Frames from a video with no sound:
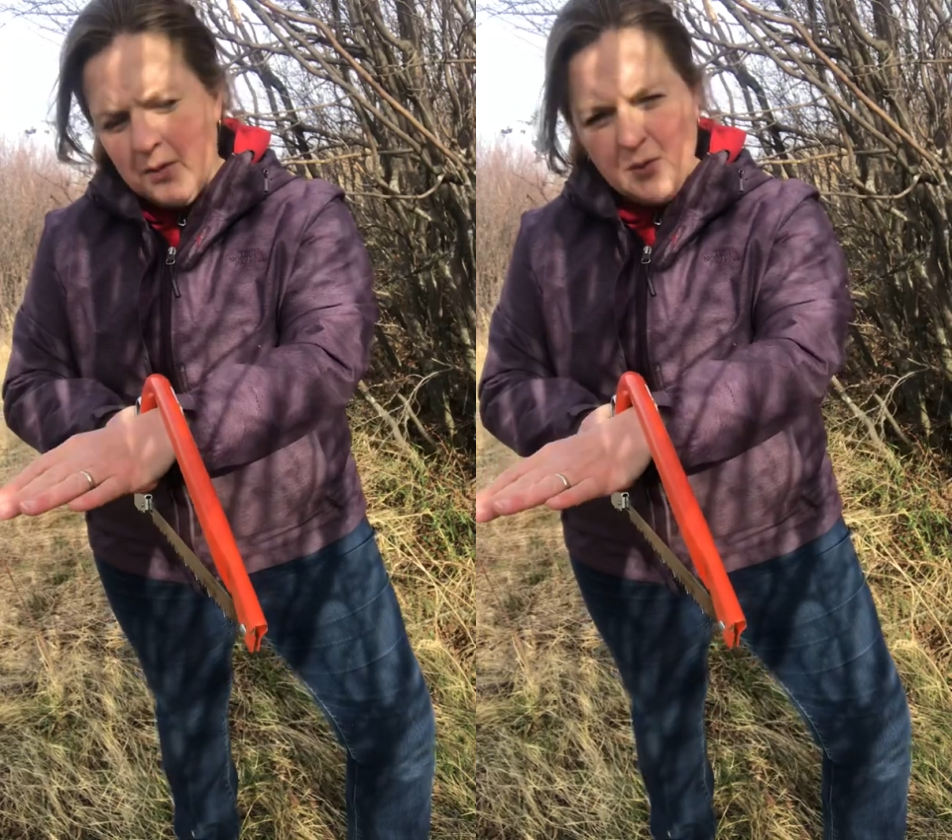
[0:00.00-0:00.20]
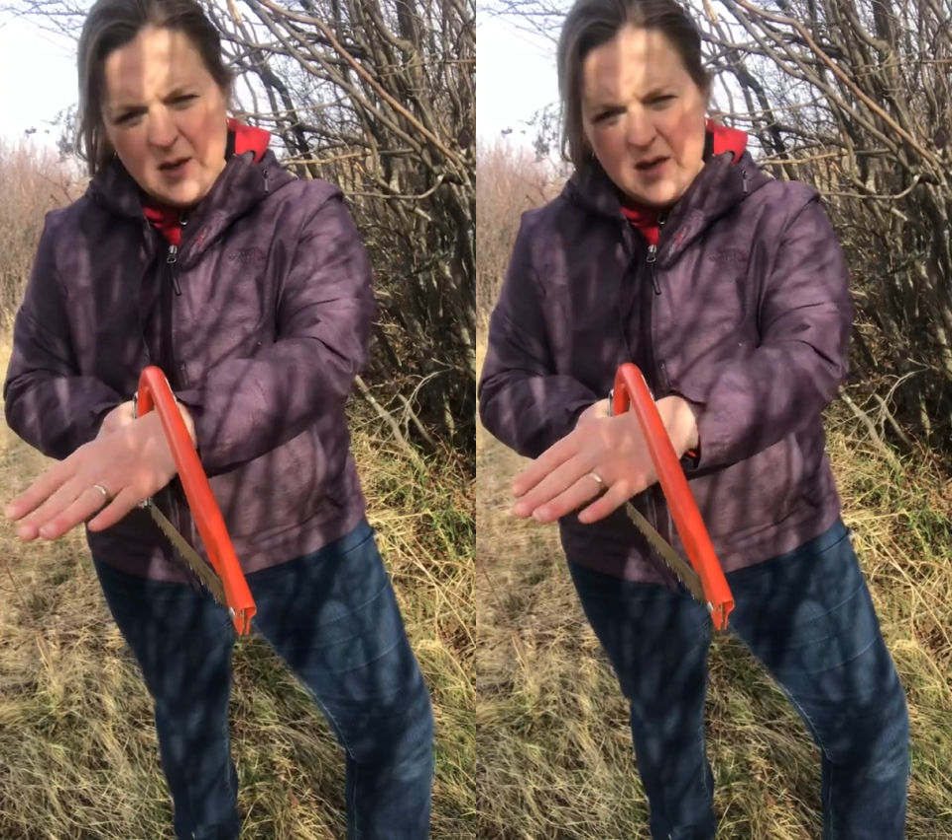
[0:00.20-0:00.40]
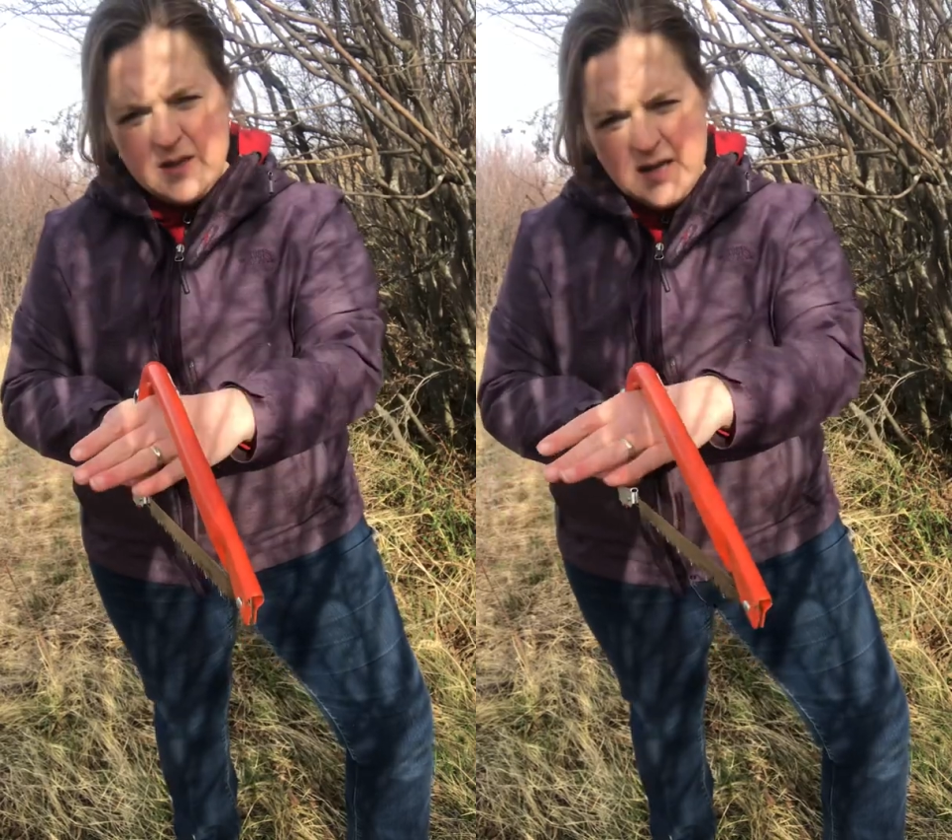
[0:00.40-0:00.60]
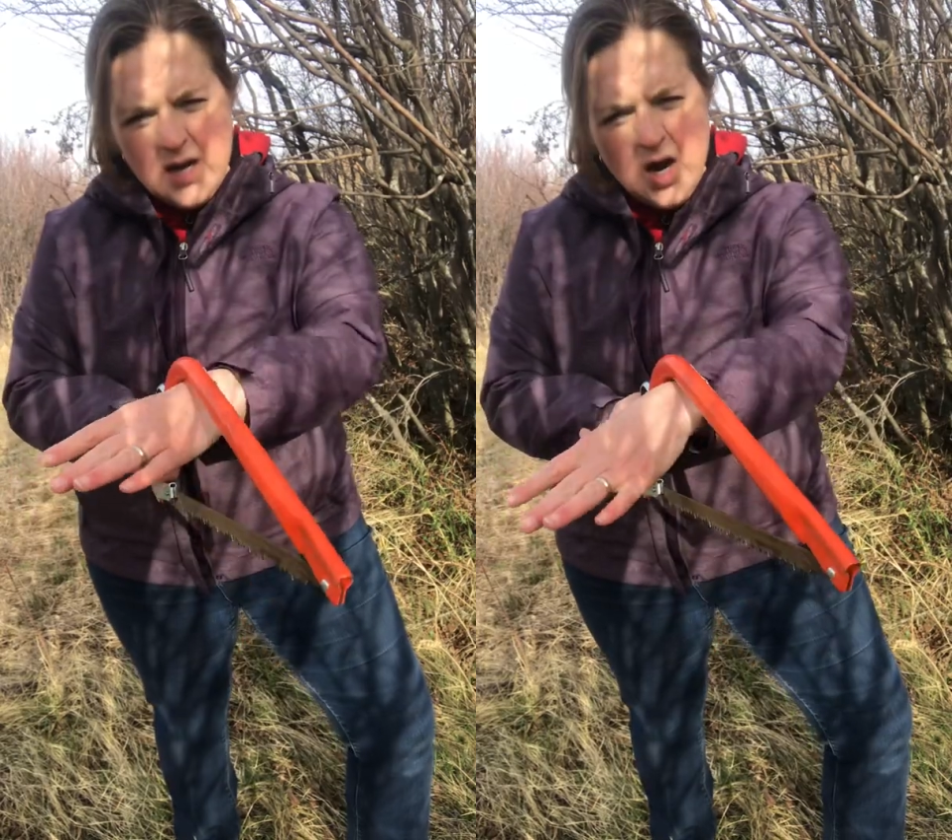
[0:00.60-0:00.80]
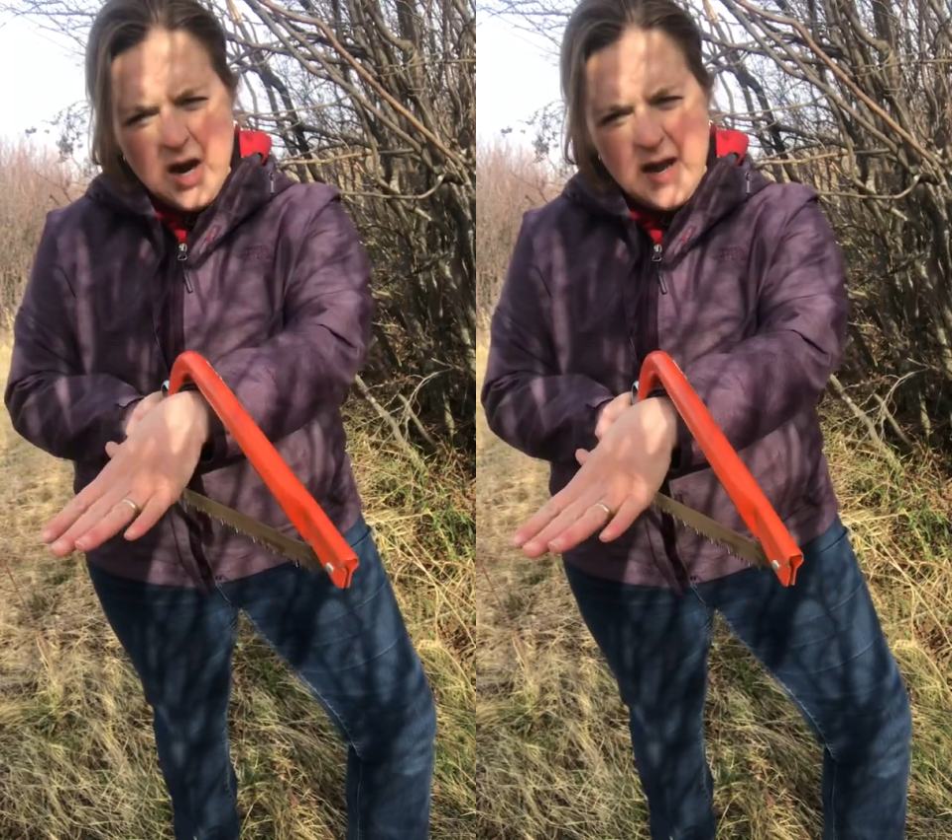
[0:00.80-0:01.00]
we can
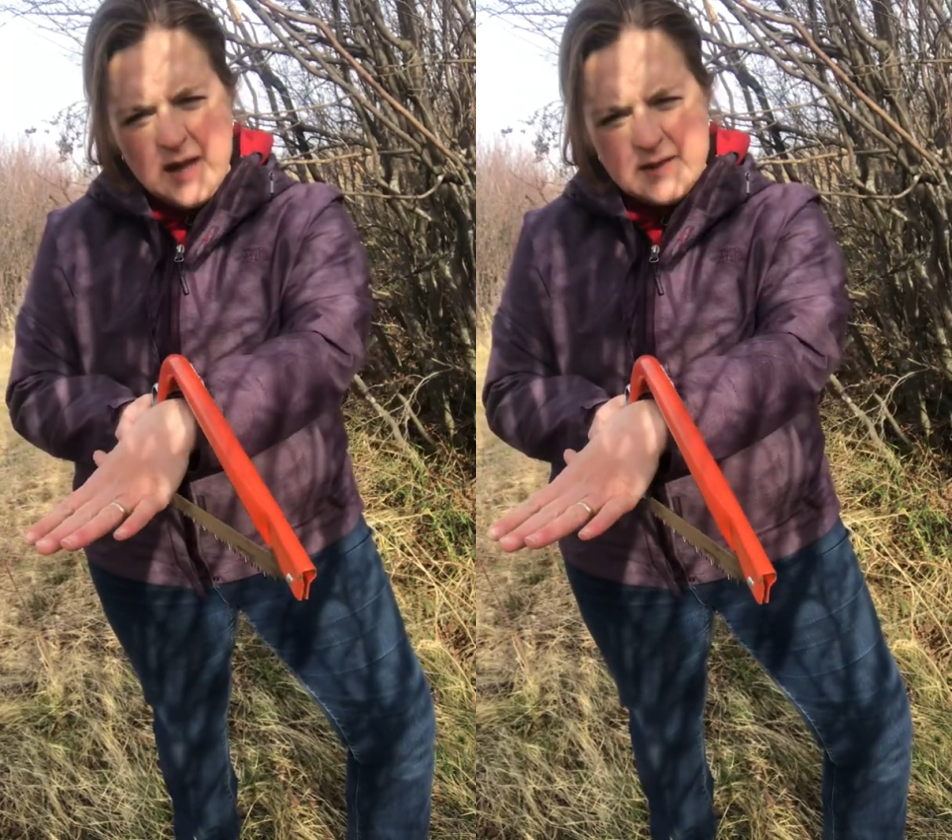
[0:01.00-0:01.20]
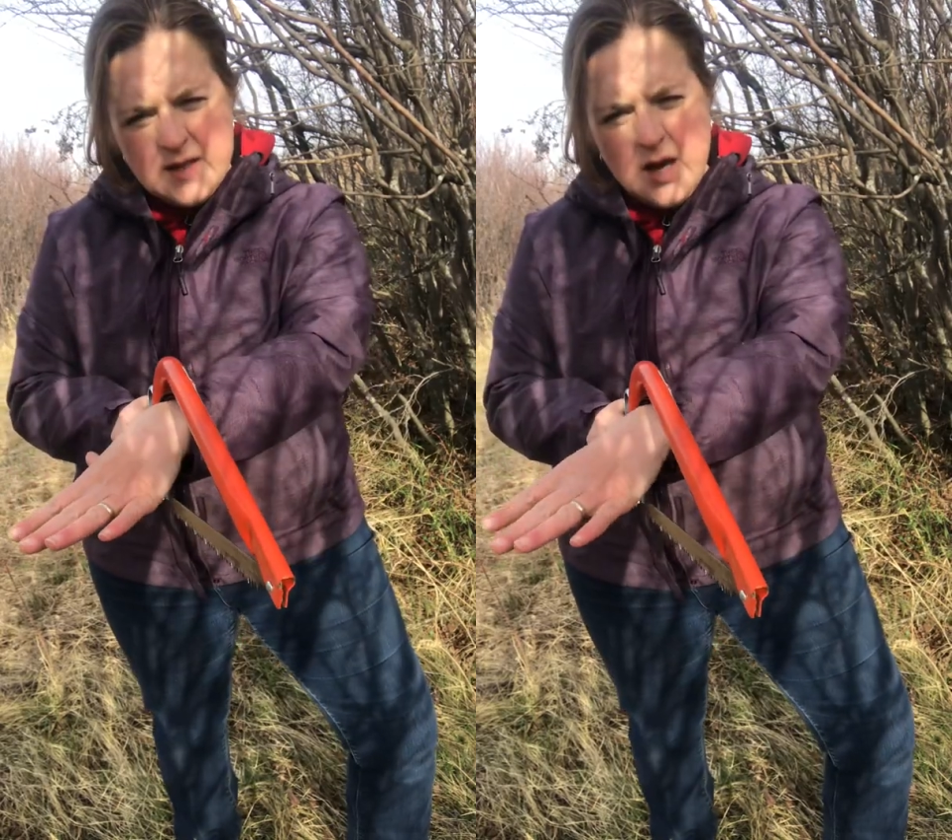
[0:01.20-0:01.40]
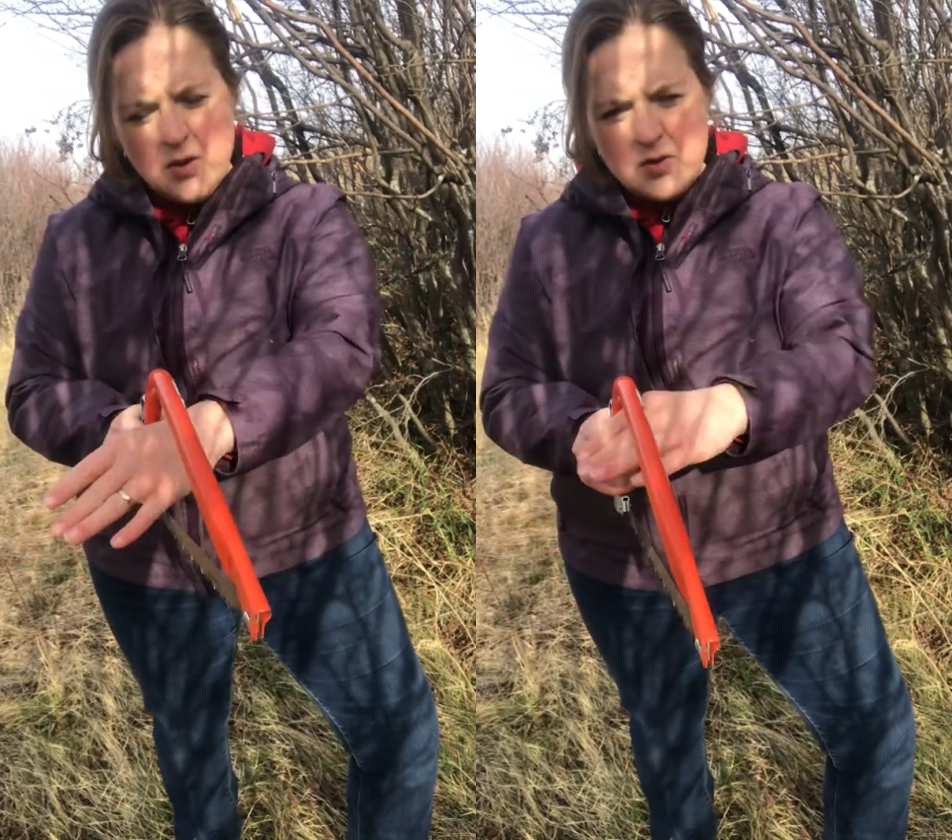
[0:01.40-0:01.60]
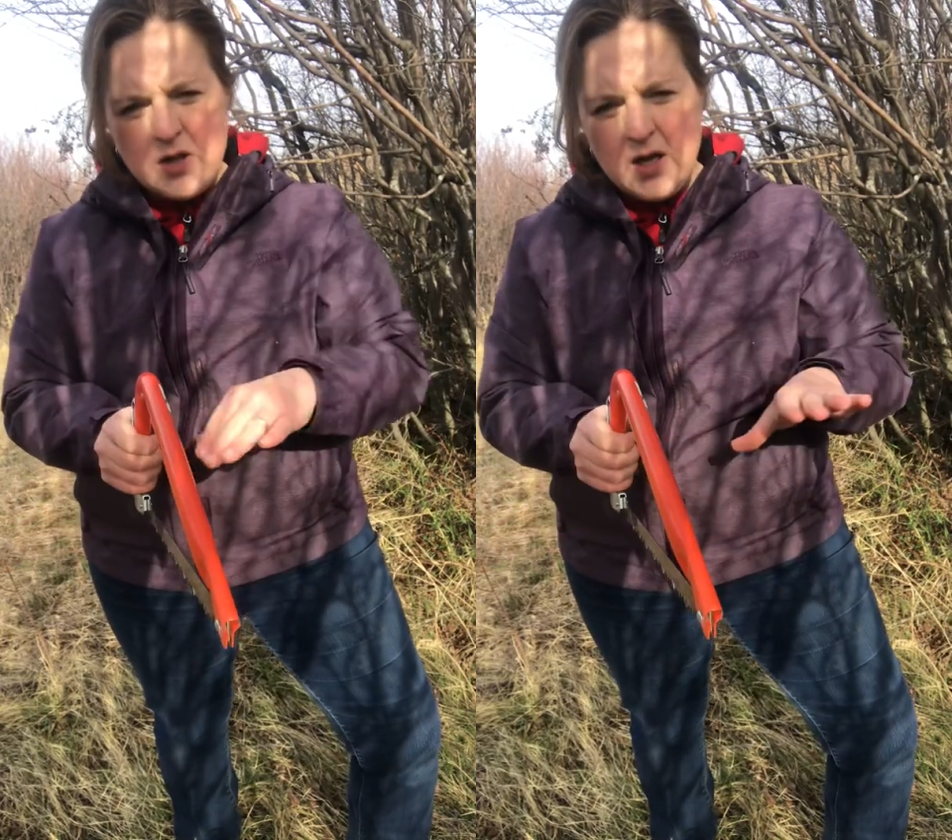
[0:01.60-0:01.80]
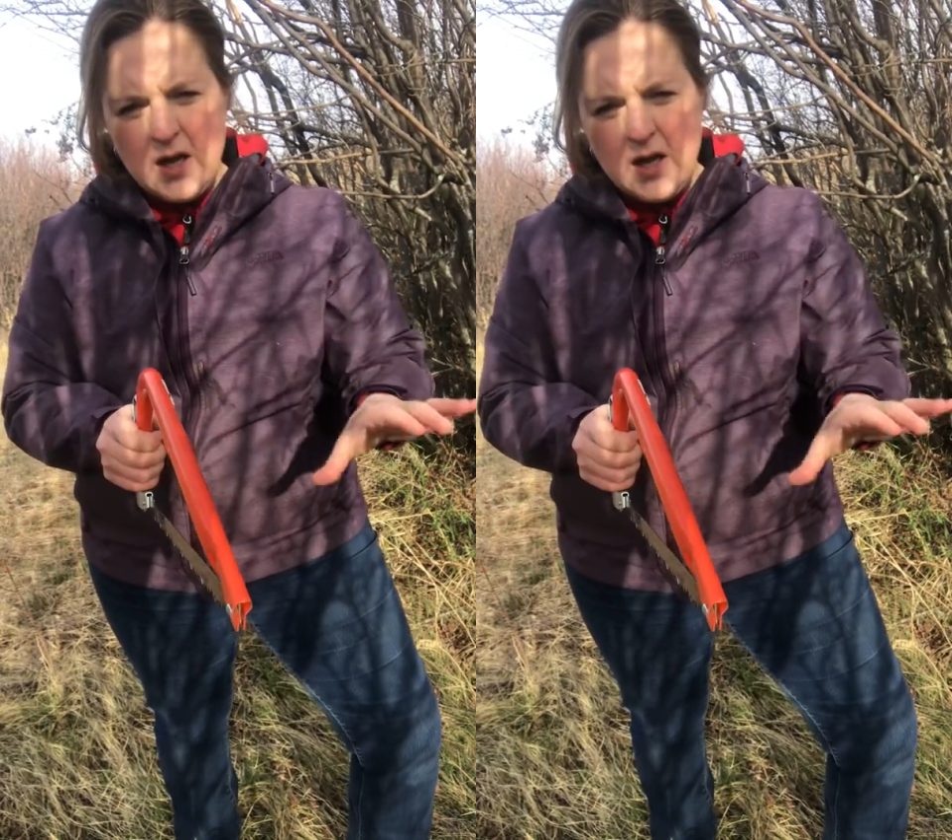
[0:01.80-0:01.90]
take our hands out